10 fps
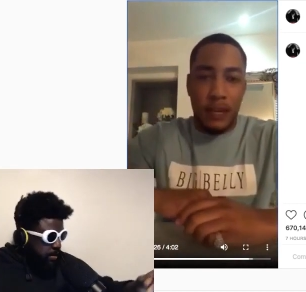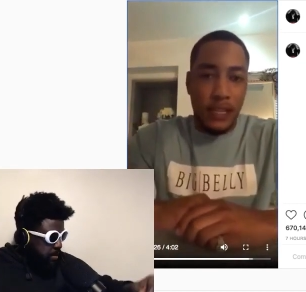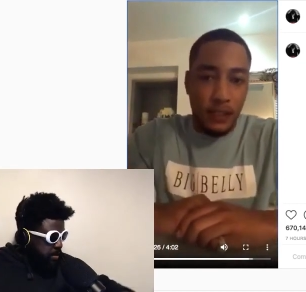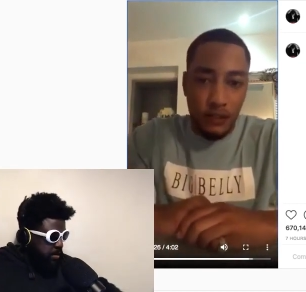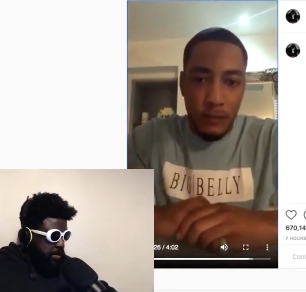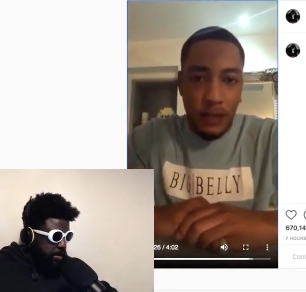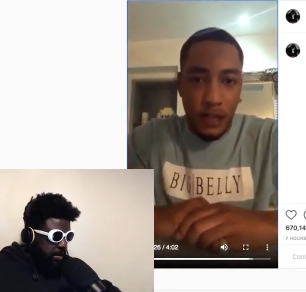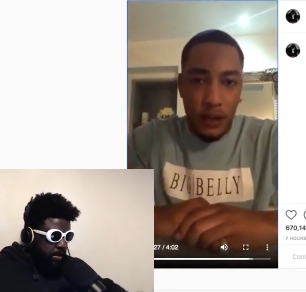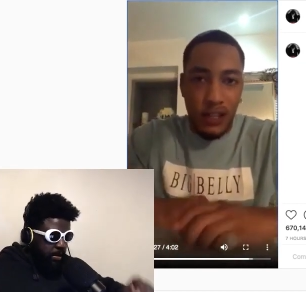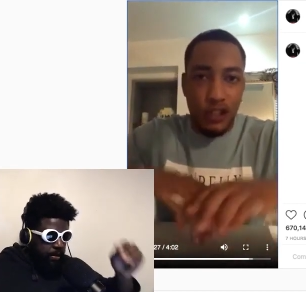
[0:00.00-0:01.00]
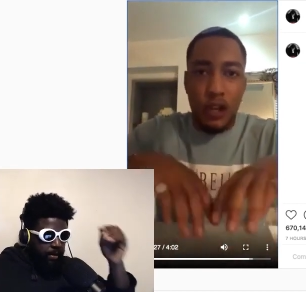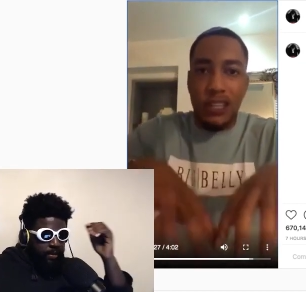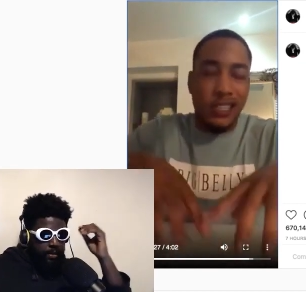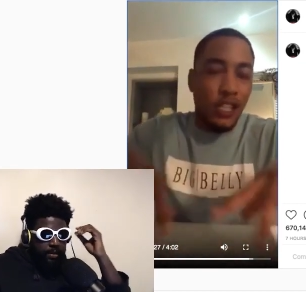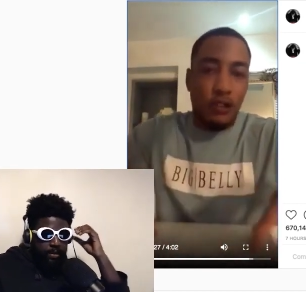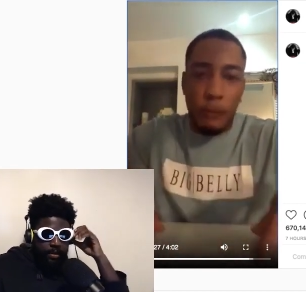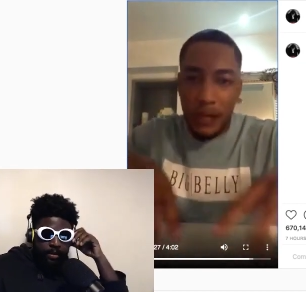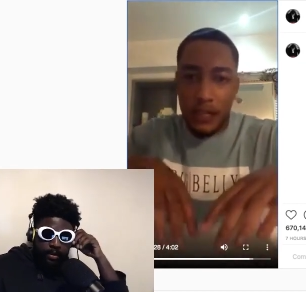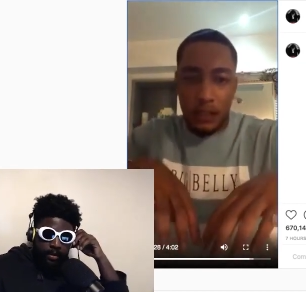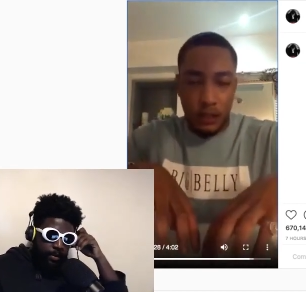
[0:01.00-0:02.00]
Speaker 1: my Instagram account. It's not a secret
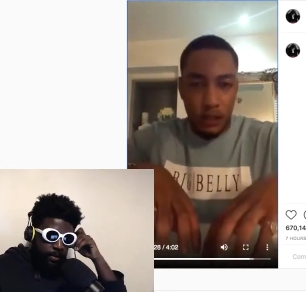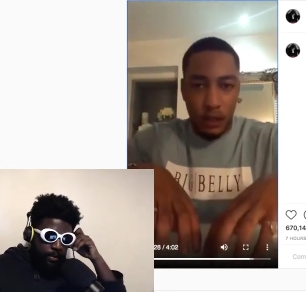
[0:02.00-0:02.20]
place.